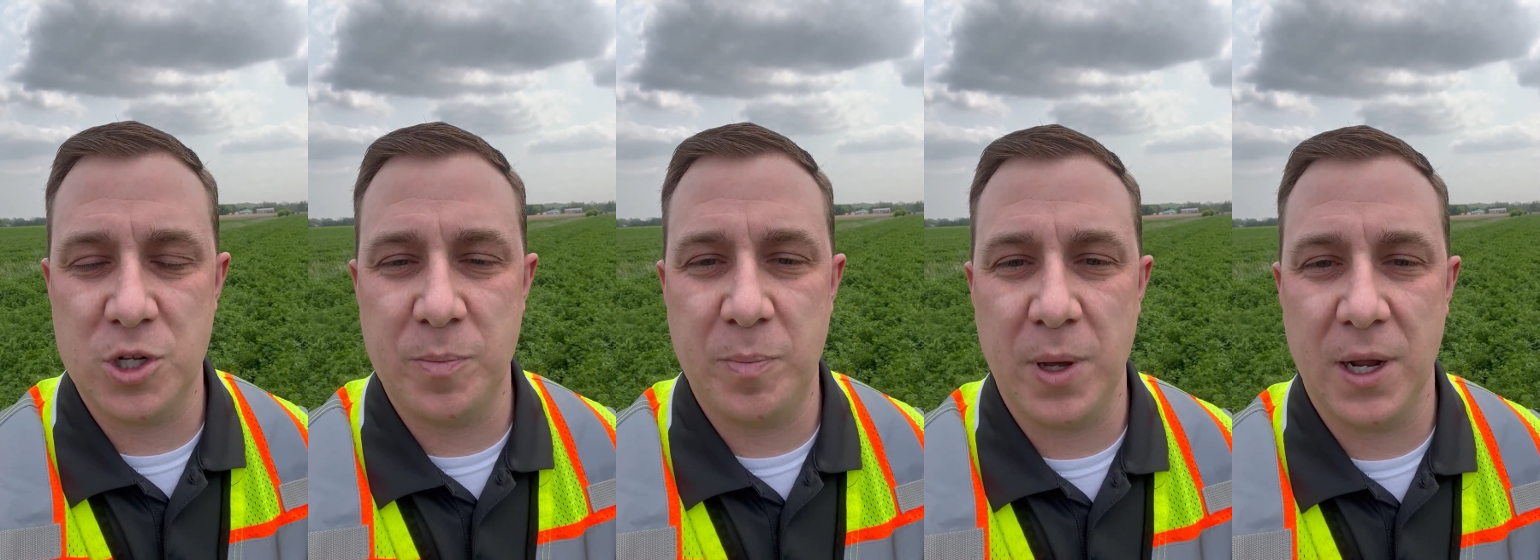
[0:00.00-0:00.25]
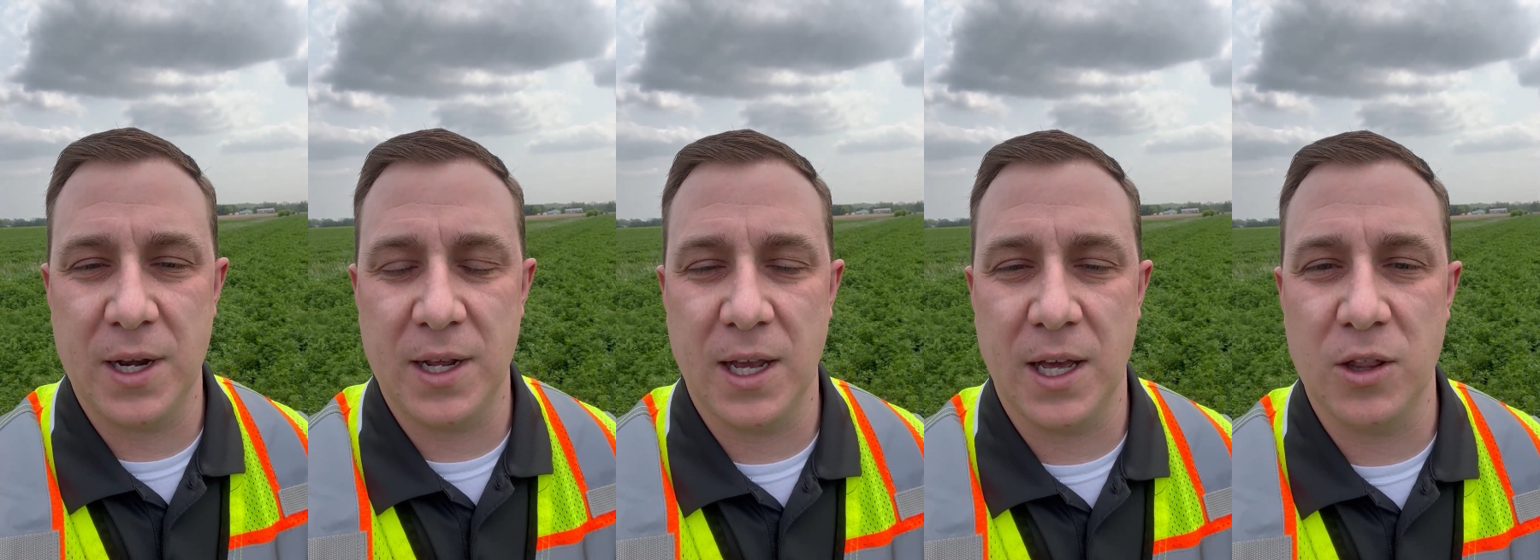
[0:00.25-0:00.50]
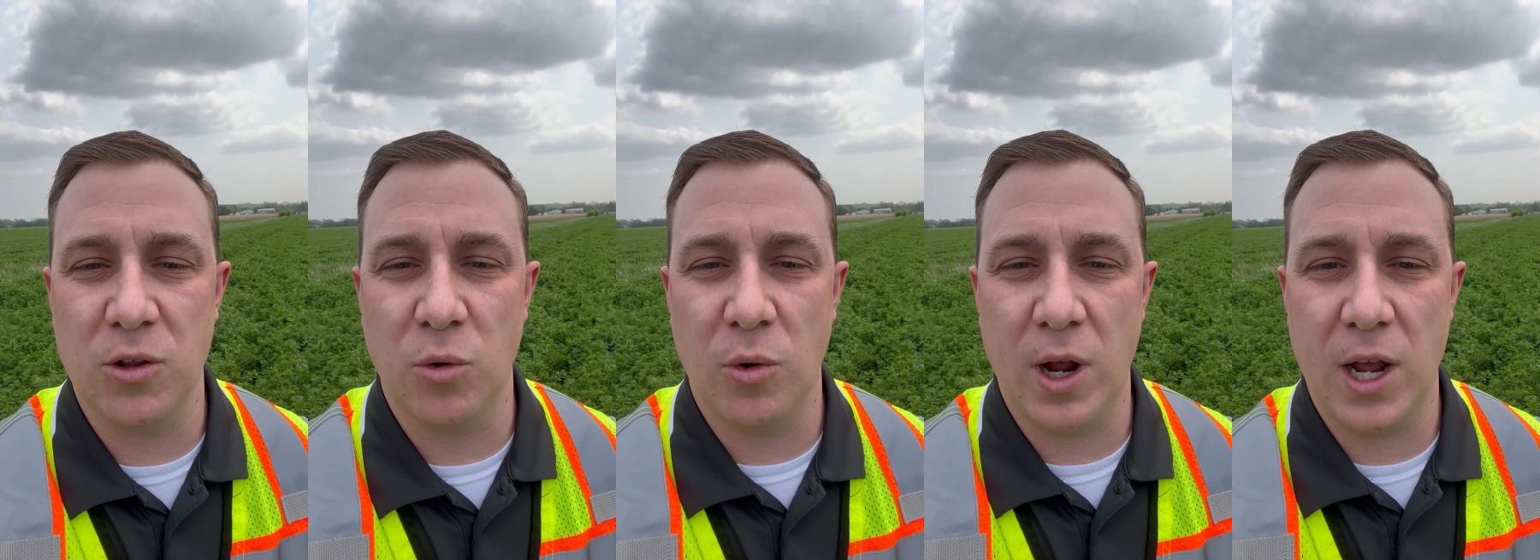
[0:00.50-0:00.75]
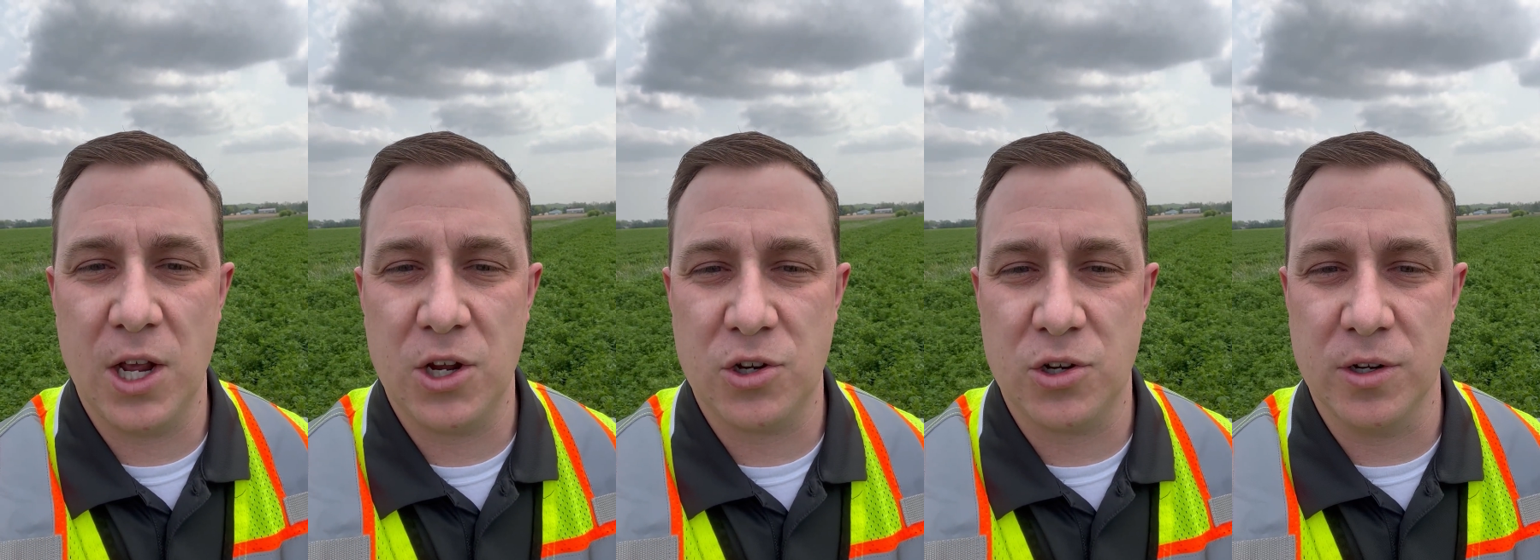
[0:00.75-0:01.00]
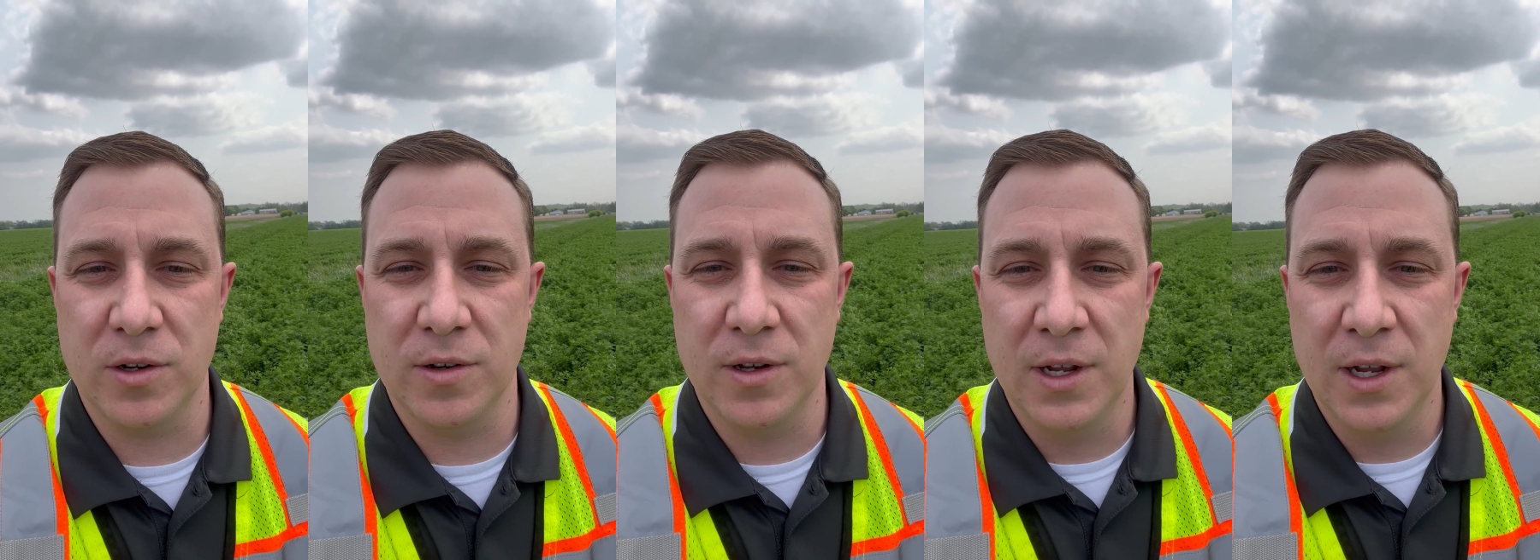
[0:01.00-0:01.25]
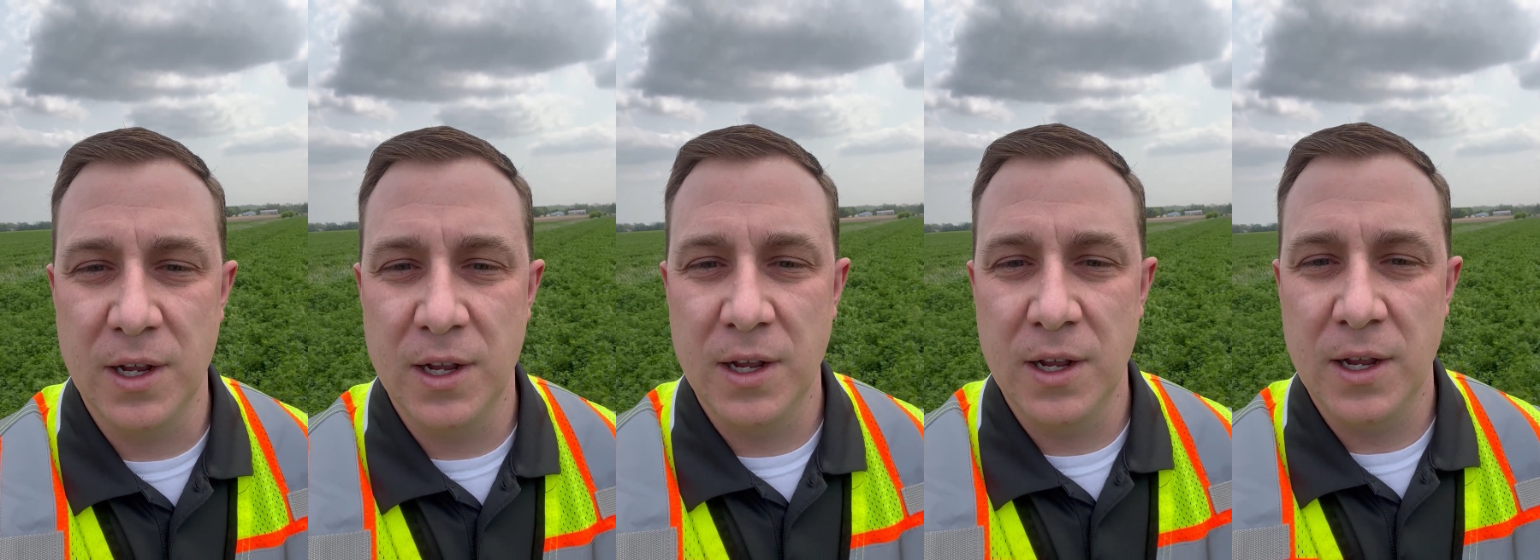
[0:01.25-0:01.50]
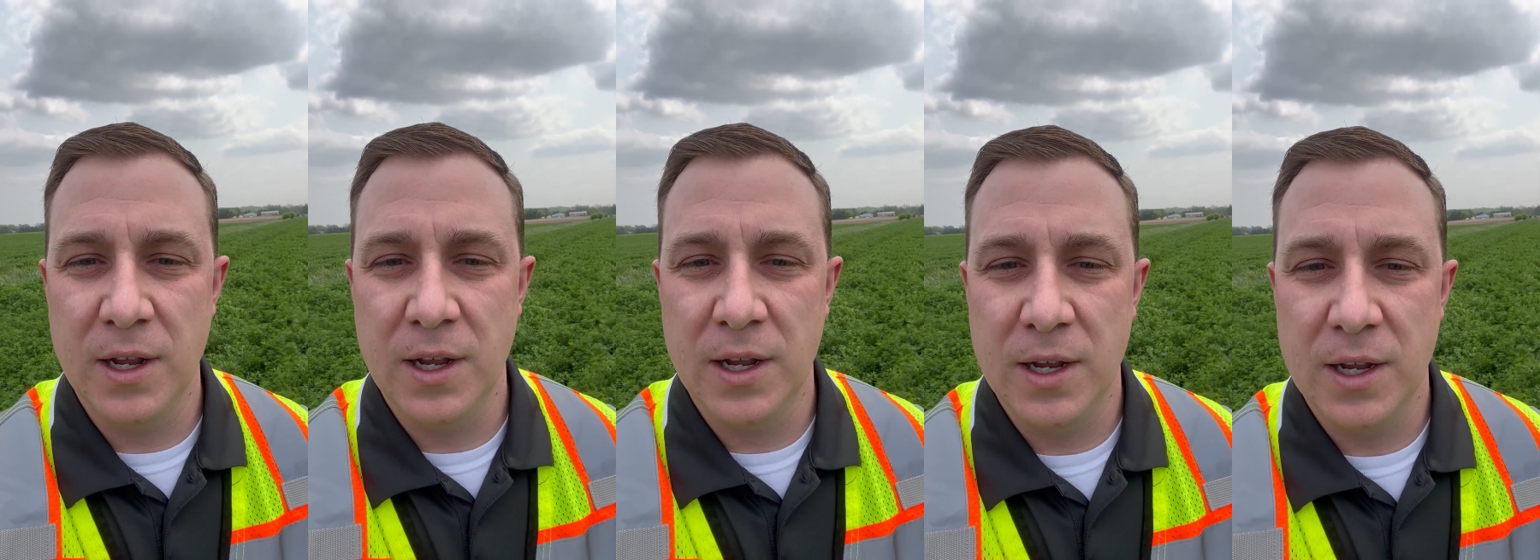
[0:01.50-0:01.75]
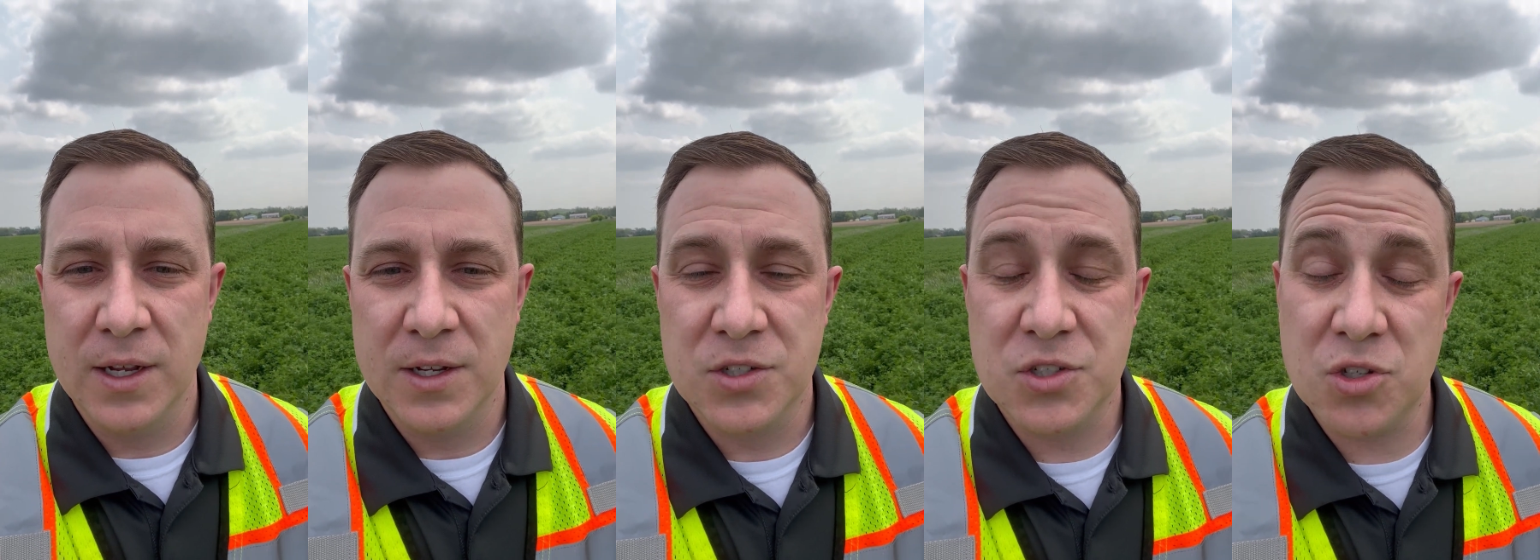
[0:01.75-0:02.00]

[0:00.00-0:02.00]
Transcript: depending on the ration.